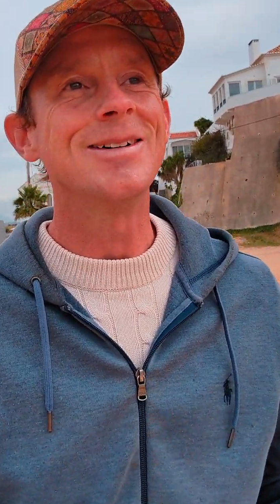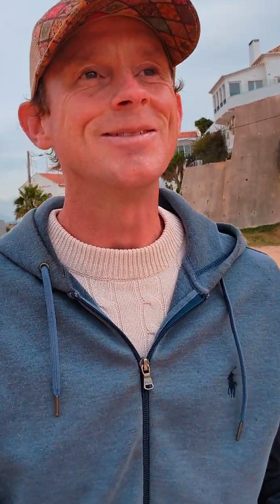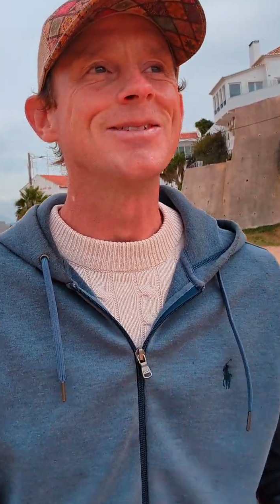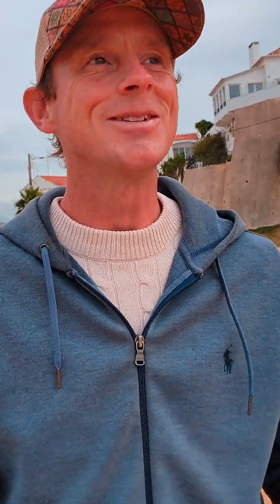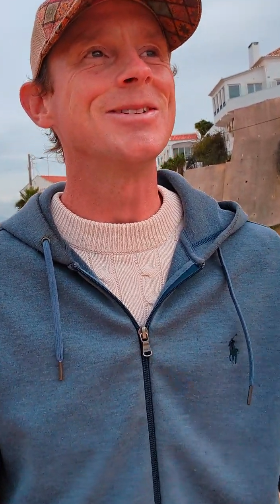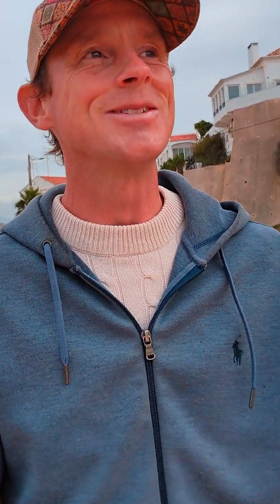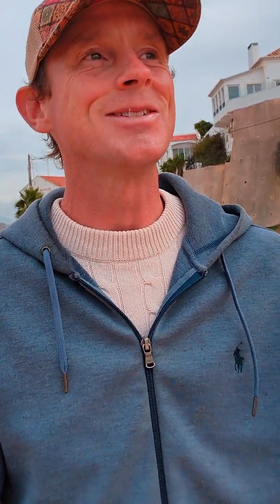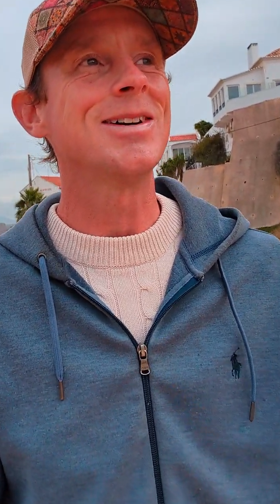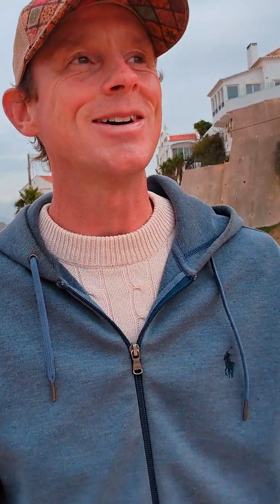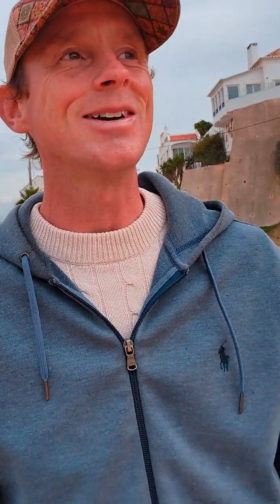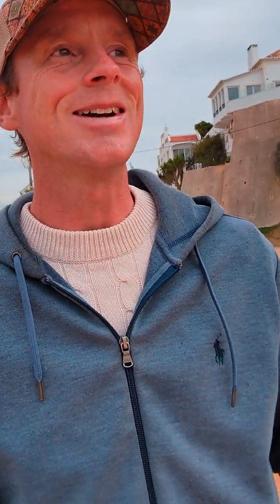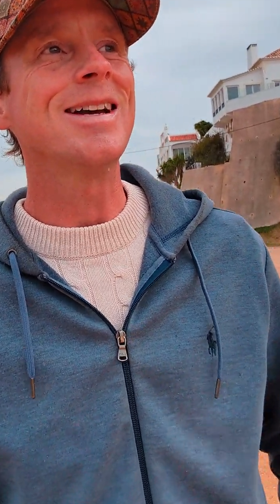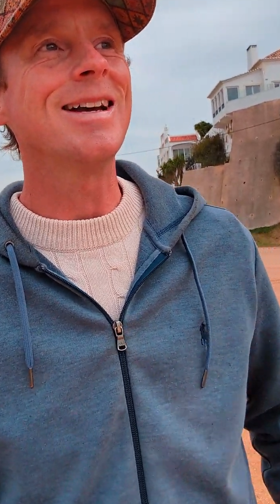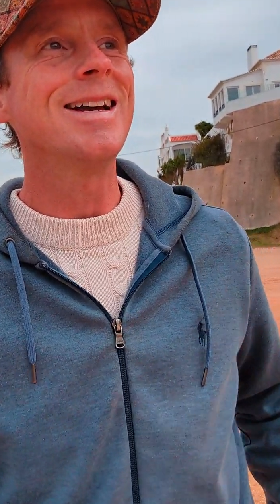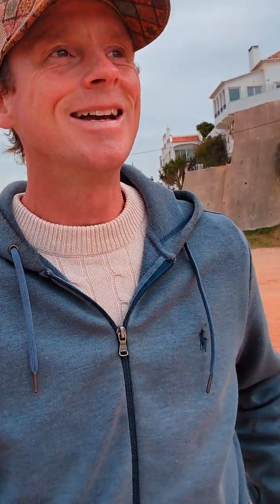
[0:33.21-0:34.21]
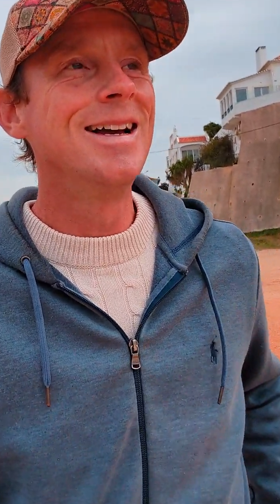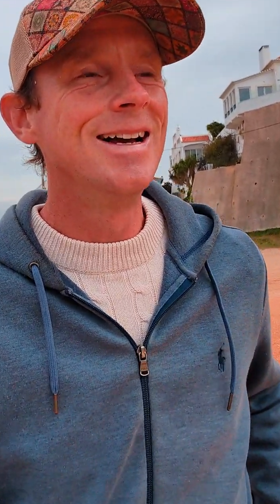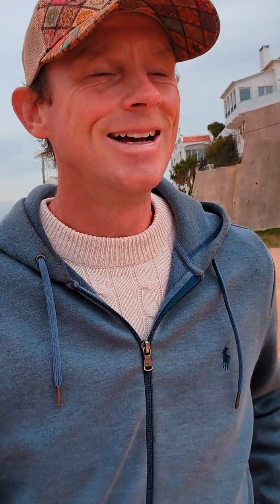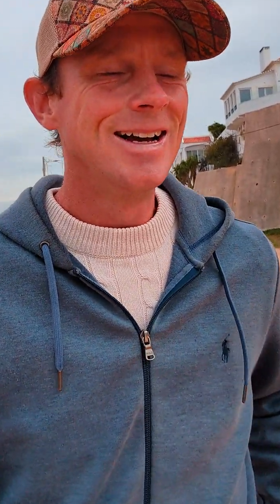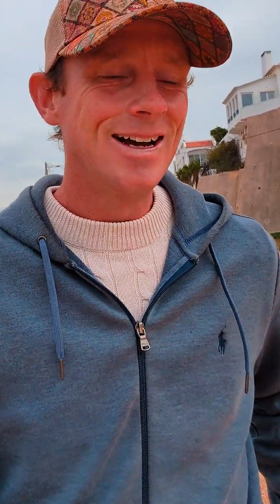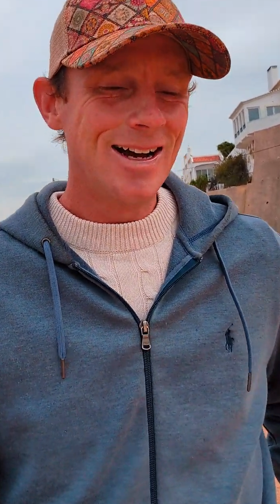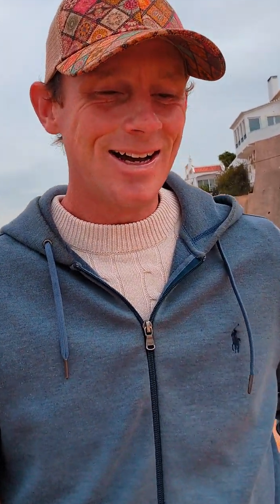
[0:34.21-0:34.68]
I'm so sorry,
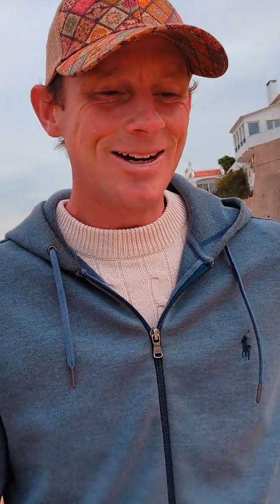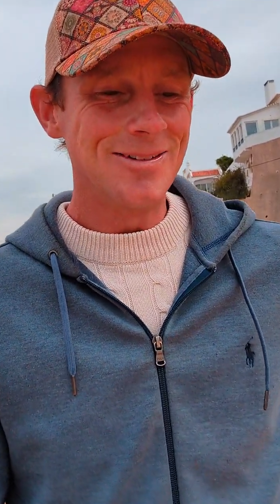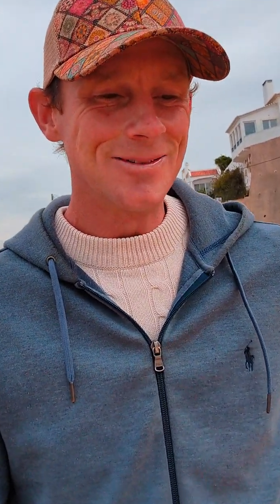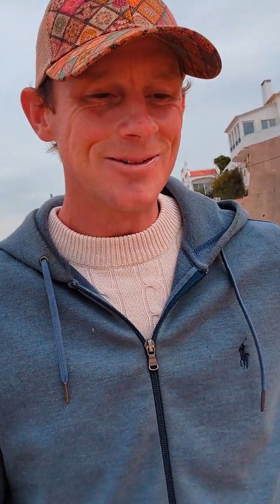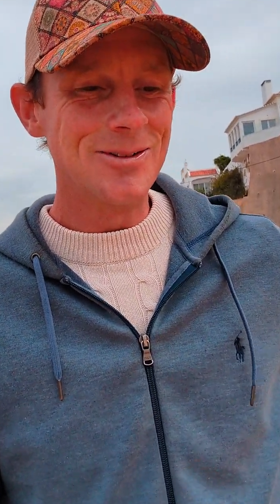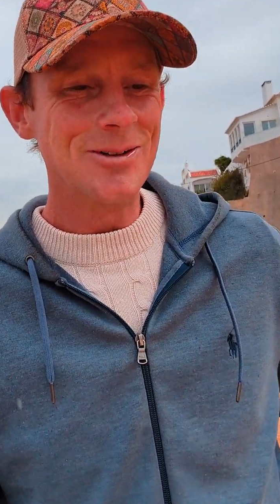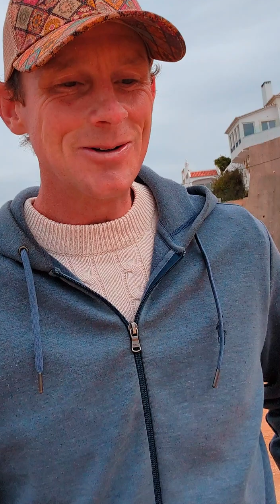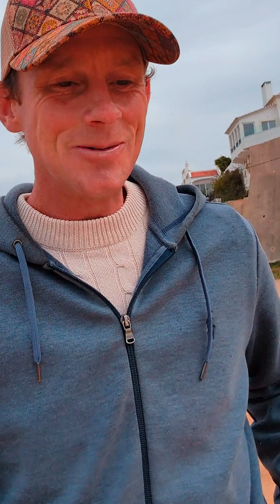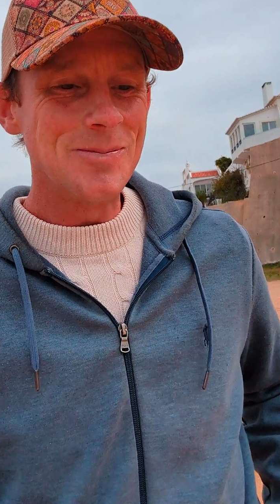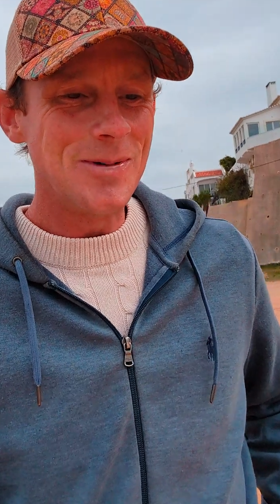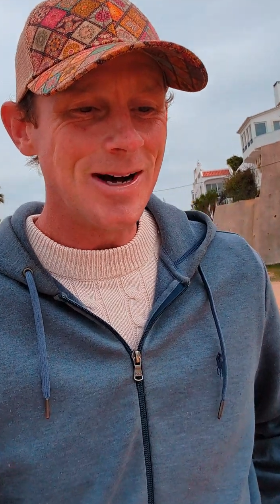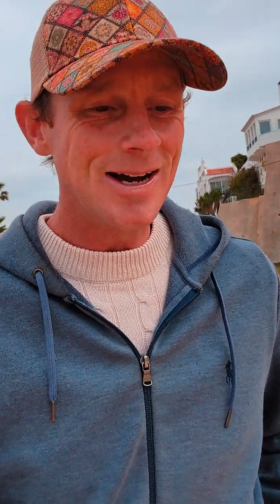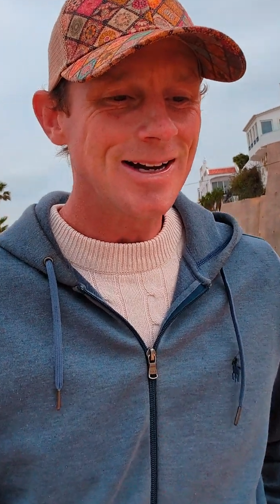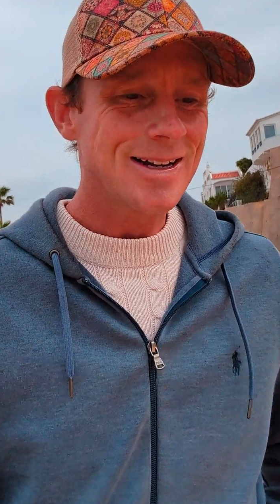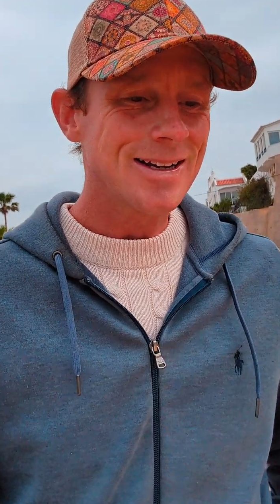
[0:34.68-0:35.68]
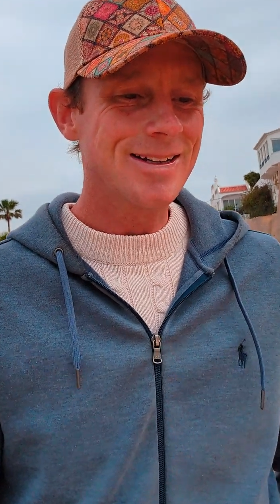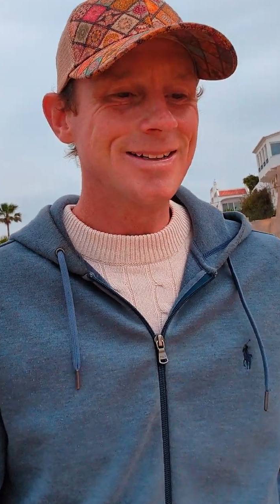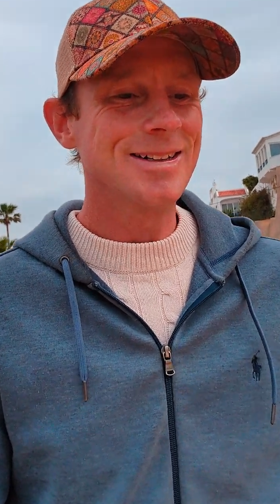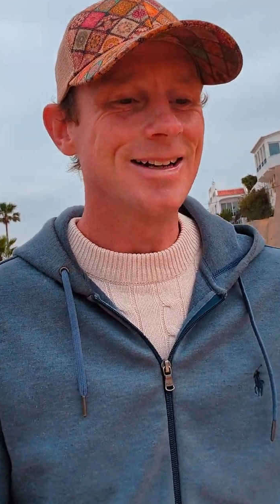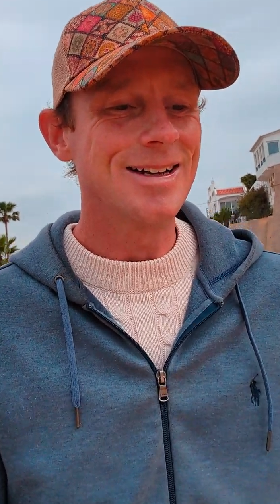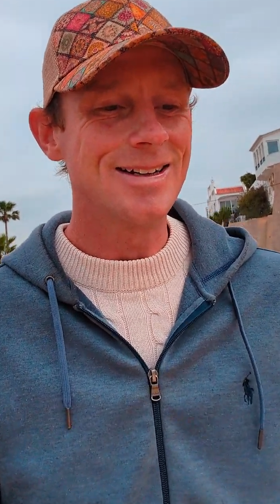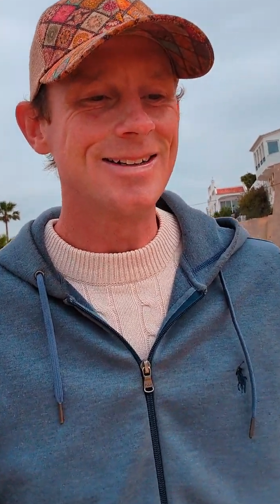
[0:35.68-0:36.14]
and I'm going to go back
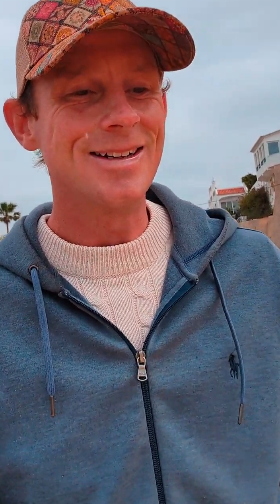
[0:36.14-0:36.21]
and